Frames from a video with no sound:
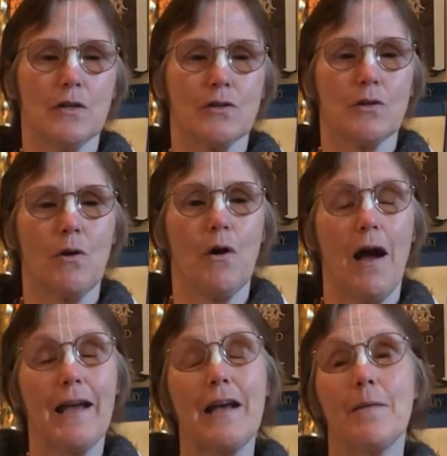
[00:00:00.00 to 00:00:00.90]
So
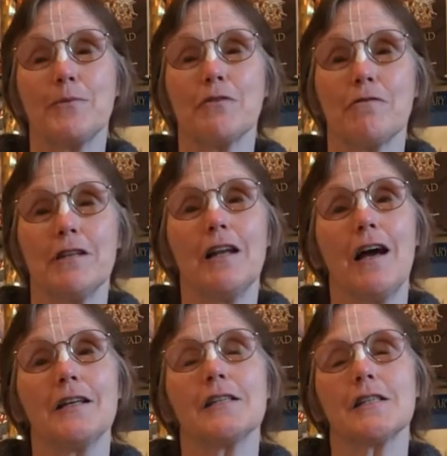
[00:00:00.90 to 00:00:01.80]
I come to
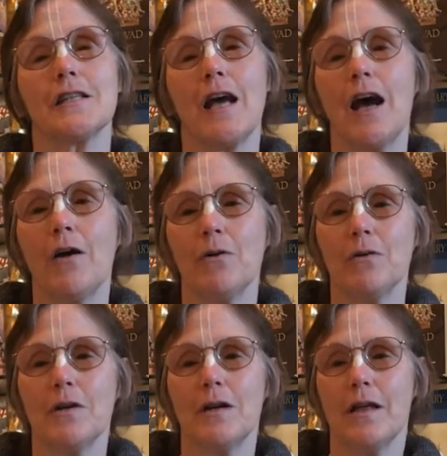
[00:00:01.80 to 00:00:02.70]
realize now
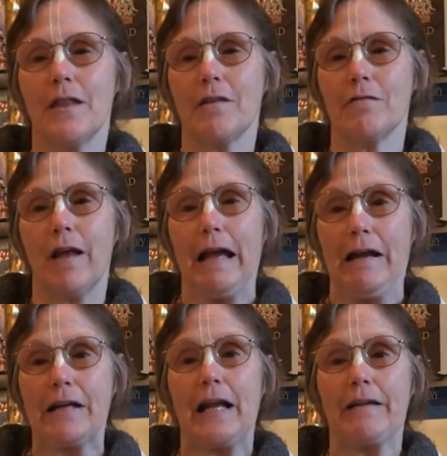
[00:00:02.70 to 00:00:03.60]
that
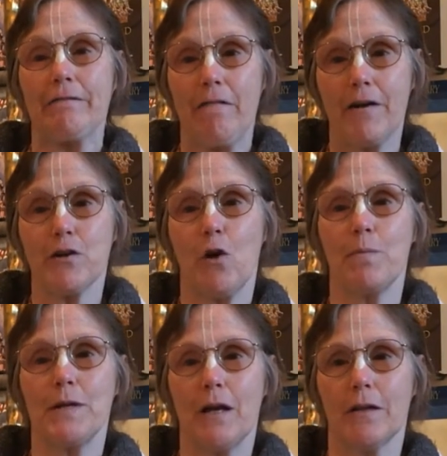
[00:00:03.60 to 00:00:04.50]
like Radha
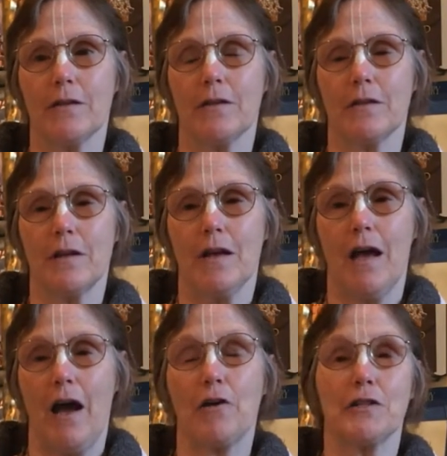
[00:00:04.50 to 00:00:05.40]
Gopinath
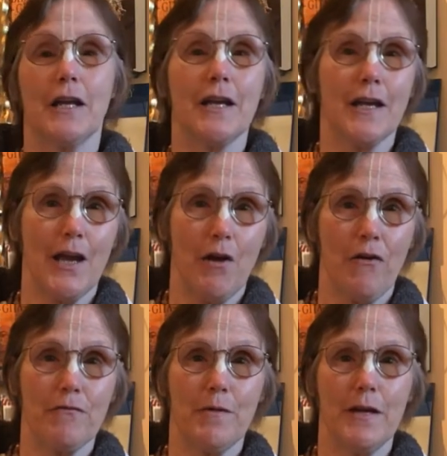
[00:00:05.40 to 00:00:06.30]
are taking
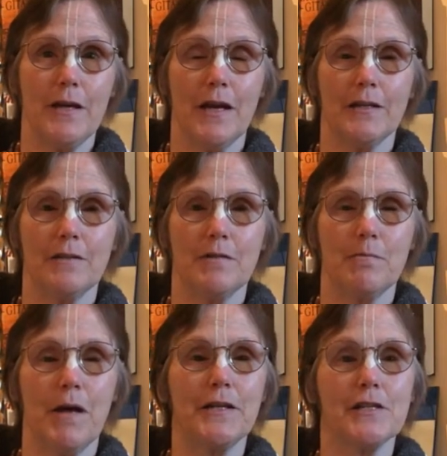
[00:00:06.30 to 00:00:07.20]
care of me, and
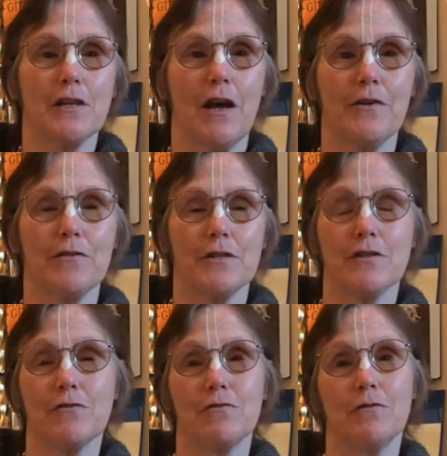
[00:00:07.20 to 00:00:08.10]
my desire is
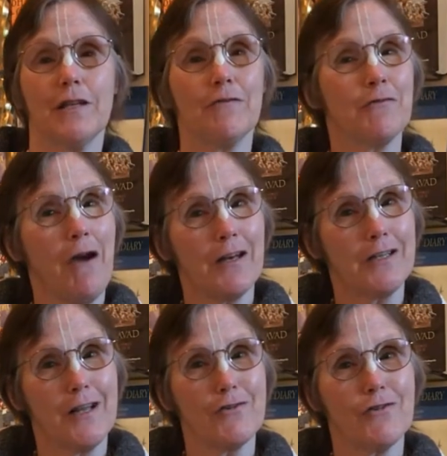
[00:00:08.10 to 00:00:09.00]
to live in
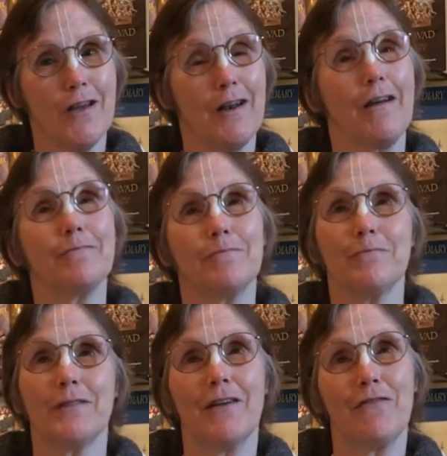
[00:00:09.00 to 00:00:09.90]
Radhadesh, and
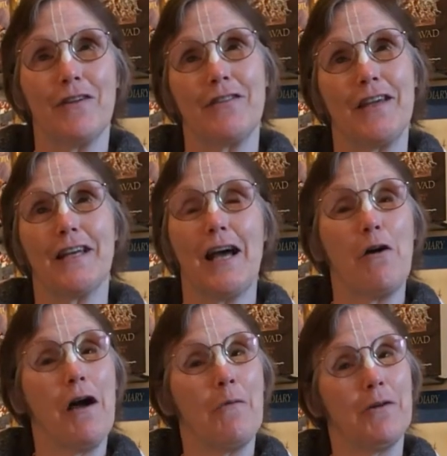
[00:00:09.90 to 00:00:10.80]
if they allow,
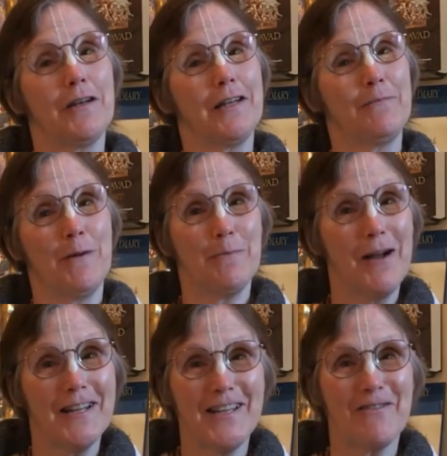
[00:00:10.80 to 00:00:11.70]
I want to leave my
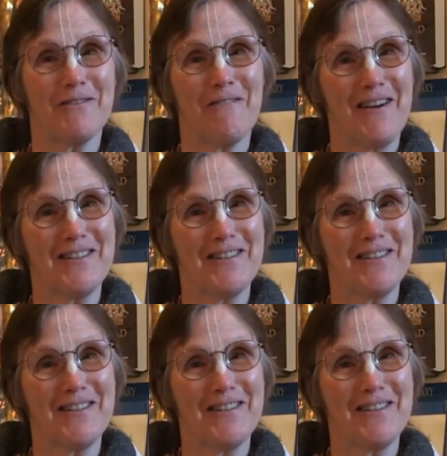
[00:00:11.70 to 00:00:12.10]
body here in